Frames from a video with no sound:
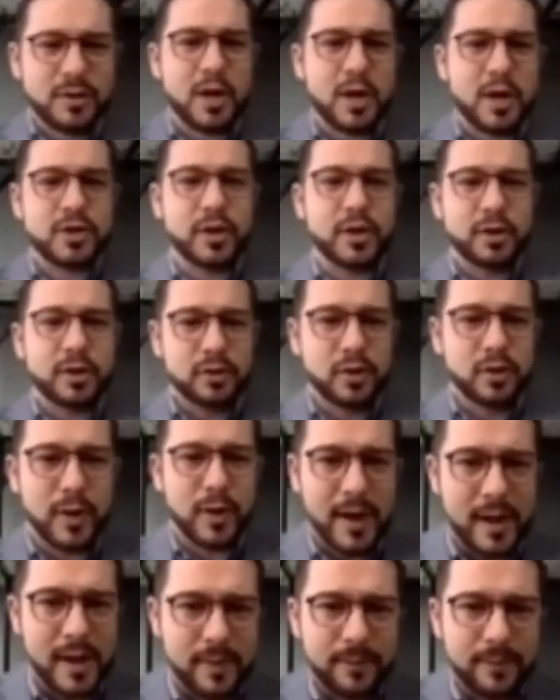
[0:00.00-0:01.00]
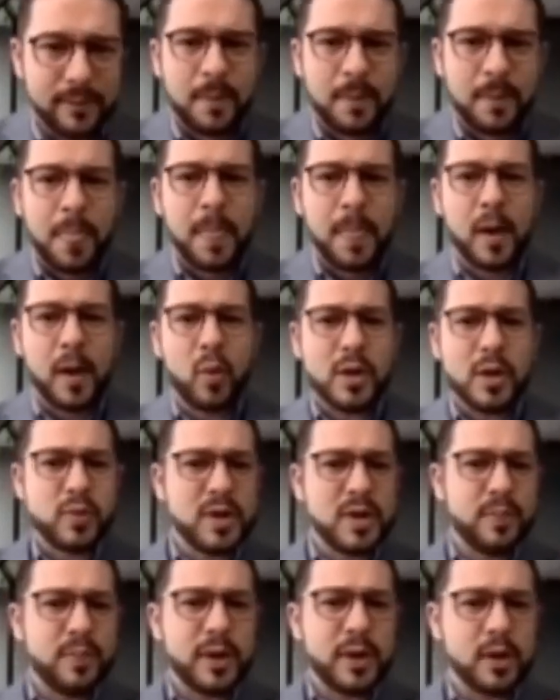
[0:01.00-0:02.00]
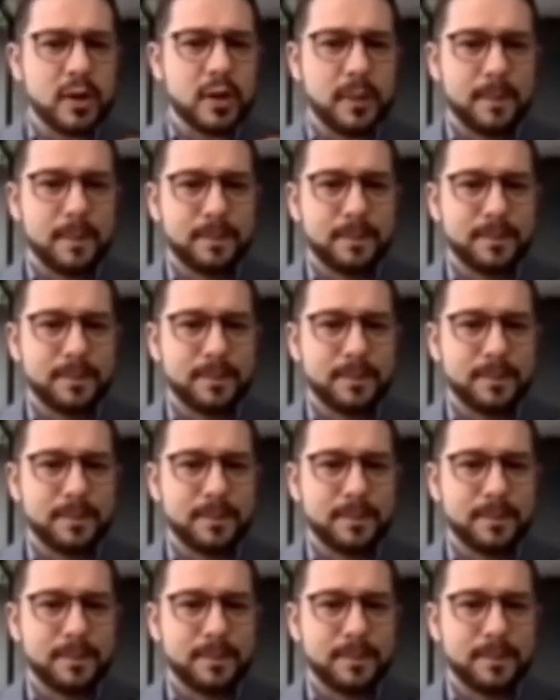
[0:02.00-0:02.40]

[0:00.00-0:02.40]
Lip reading: Yeah, sure, go ahead. "Yeah, what's with the beer?"